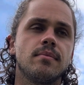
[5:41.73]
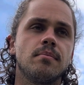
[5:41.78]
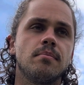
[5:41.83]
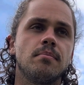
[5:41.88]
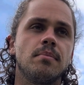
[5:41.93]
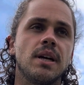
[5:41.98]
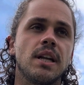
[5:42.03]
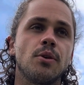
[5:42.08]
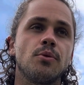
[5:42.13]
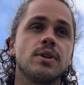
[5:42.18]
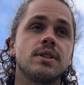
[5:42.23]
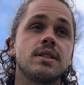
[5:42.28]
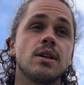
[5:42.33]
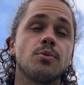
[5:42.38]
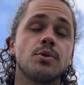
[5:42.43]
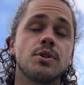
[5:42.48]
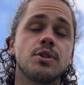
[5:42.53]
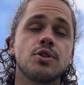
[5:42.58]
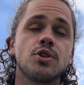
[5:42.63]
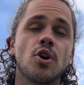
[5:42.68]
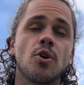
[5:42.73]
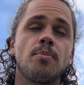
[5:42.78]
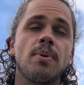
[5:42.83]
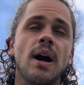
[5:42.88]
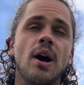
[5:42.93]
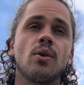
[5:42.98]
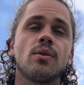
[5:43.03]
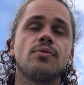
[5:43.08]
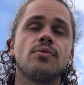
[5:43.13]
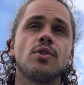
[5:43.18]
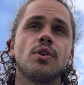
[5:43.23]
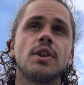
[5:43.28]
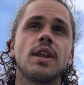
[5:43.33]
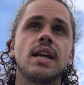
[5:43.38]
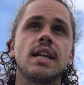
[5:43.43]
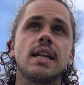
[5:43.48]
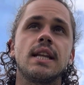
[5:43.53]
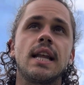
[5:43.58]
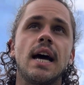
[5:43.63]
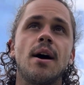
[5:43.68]
But it was so powerful that
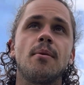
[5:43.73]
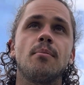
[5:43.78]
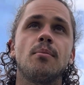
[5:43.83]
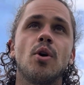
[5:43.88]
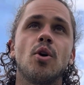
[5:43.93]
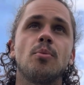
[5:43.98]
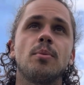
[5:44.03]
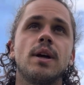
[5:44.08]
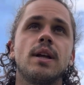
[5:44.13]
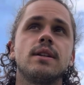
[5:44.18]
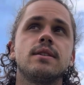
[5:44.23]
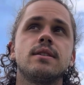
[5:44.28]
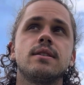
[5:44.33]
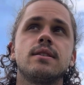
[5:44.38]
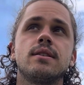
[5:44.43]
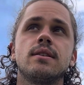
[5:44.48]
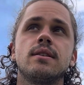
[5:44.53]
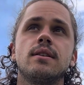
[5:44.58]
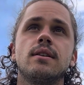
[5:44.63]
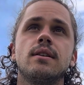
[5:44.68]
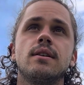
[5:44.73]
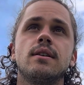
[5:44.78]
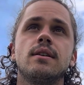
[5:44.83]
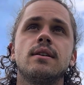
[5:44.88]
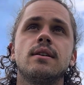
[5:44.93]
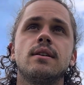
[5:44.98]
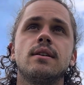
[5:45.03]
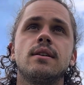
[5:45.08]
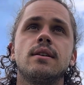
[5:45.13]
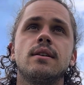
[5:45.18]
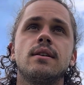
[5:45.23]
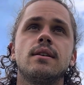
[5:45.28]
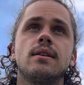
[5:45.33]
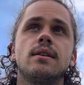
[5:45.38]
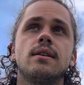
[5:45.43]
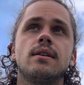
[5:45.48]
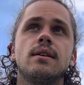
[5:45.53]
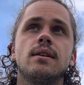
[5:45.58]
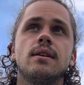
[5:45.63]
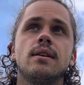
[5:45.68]
in that moment
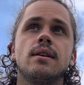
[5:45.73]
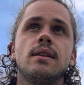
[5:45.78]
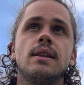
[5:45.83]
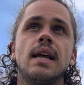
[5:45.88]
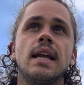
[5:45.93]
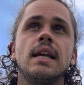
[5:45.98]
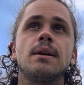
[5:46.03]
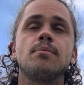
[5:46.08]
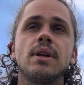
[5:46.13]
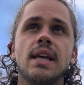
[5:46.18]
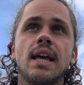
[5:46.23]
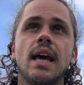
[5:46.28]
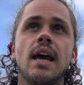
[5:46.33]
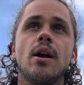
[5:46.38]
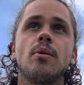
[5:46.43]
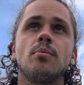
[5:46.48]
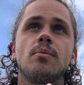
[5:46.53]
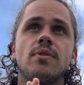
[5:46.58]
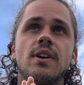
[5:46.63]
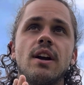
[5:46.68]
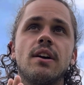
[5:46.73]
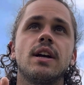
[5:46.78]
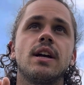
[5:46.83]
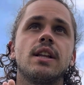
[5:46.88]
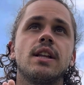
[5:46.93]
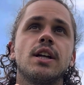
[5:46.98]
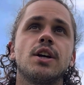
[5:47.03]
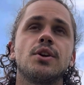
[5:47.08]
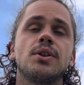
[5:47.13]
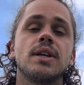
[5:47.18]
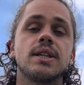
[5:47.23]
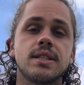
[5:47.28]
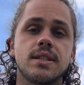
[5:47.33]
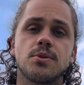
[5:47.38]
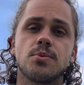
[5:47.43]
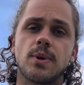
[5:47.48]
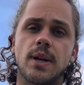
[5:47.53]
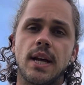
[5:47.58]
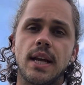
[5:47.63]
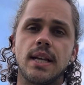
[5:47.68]
that it became very clear, this is
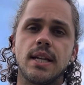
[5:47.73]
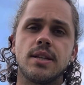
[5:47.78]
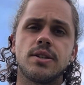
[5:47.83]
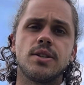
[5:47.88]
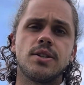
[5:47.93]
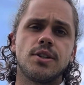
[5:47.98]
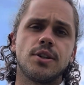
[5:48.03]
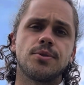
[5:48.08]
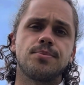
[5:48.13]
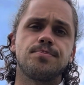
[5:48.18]
what I need to do.